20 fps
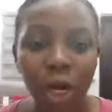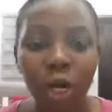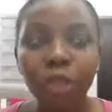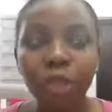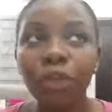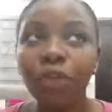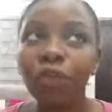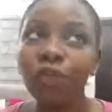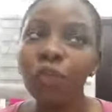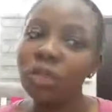
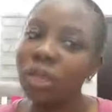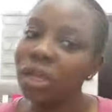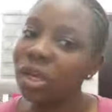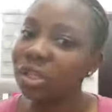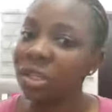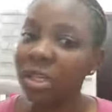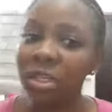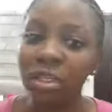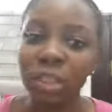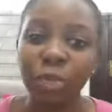So if you say
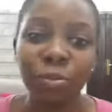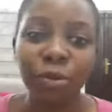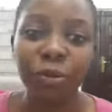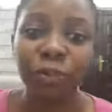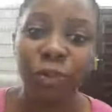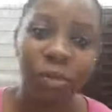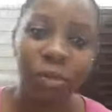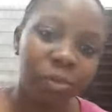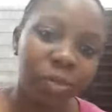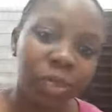you're starting a
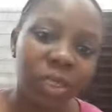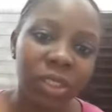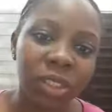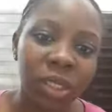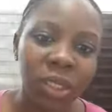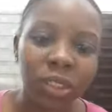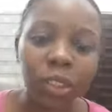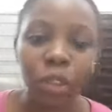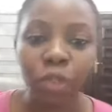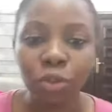perfume
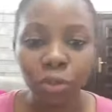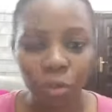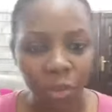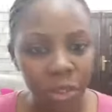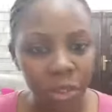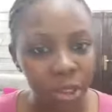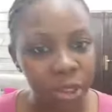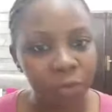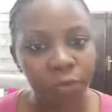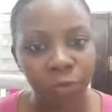business, it's
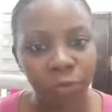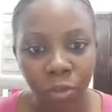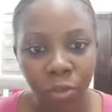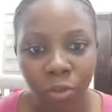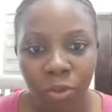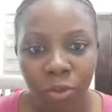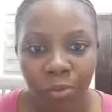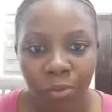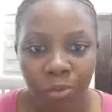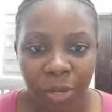okay if you
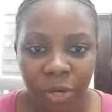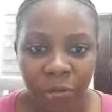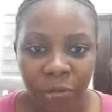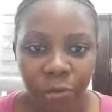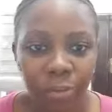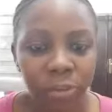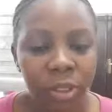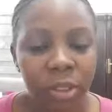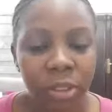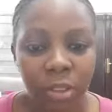want to buy
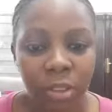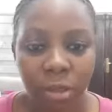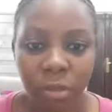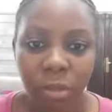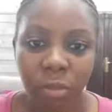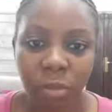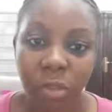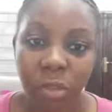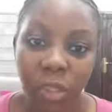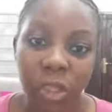from the
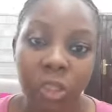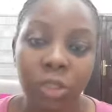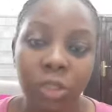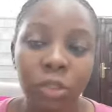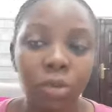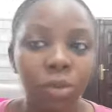Instagram sellers.